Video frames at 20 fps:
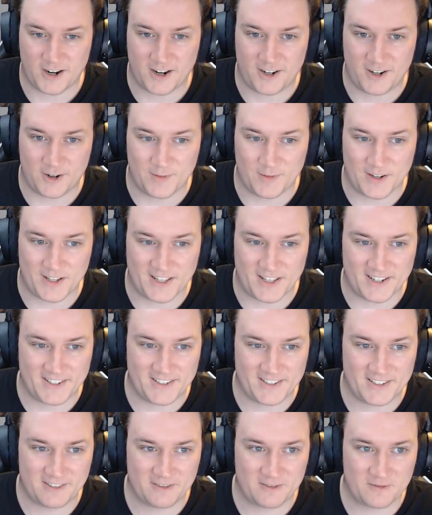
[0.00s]
know about that.
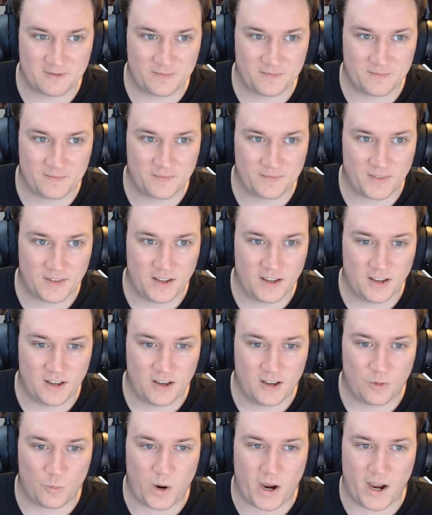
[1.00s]

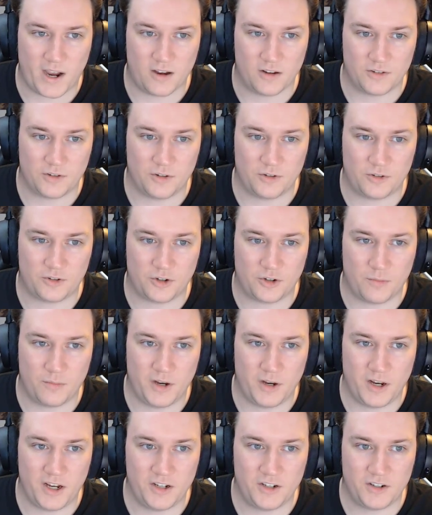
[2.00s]
Wow, so
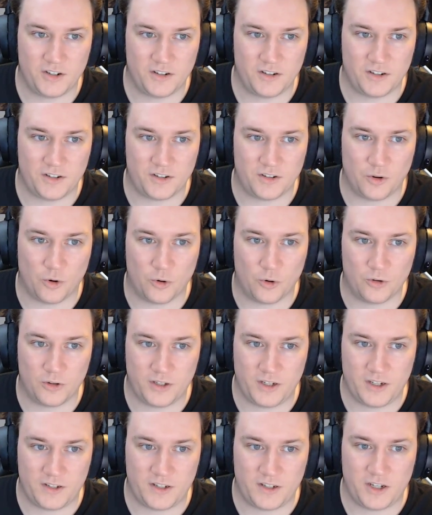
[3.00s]
domination is all
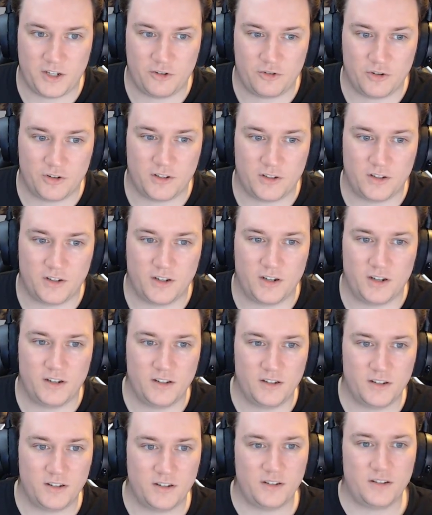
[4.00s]
he's interested in?
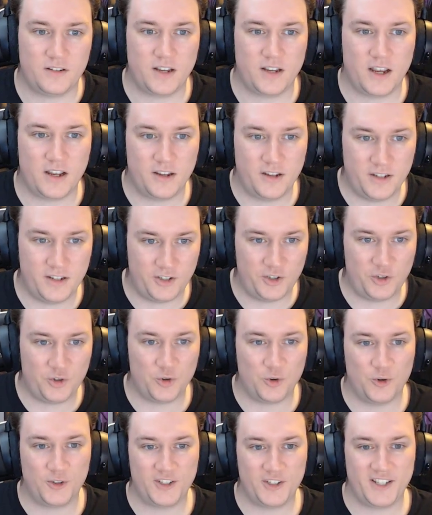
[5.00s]
He
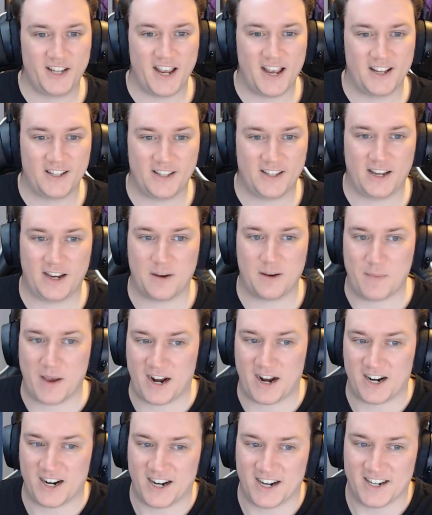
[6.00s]
sure sounds like a
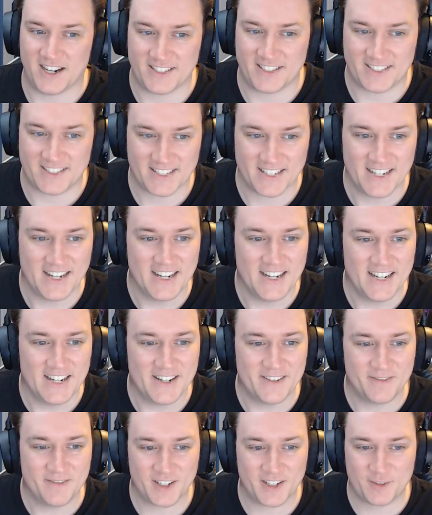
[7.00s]
badass. He
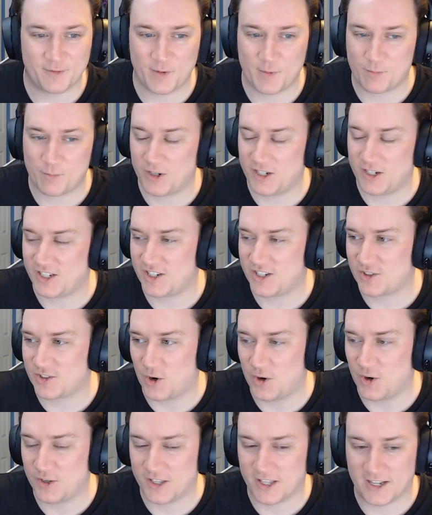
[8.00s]
must be pretty
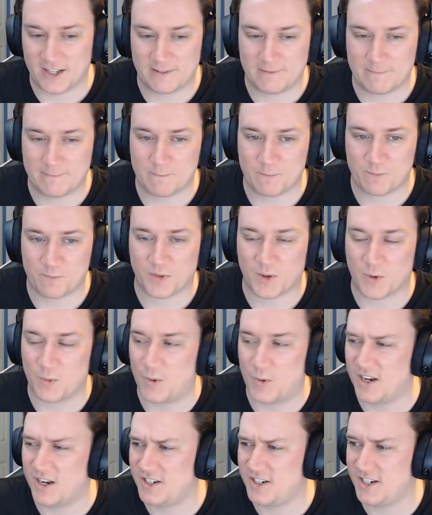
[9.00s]
strong then.
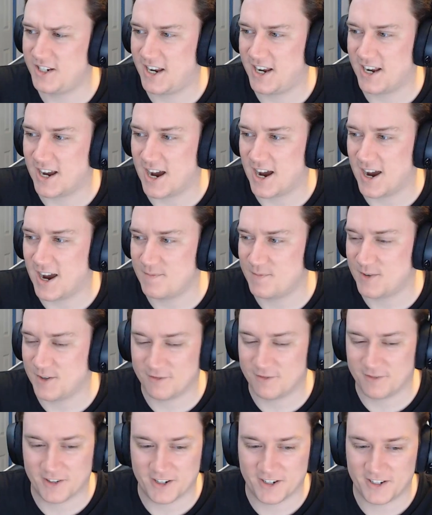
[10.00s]
Why is she getting hyped
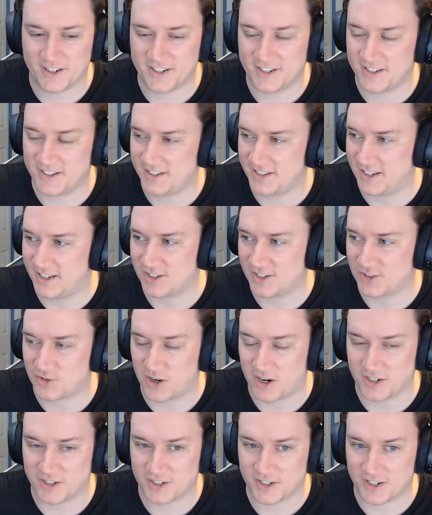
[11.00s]
over
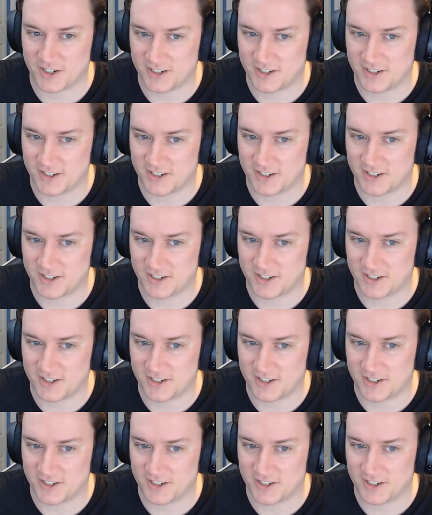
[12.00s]
Yasratcha?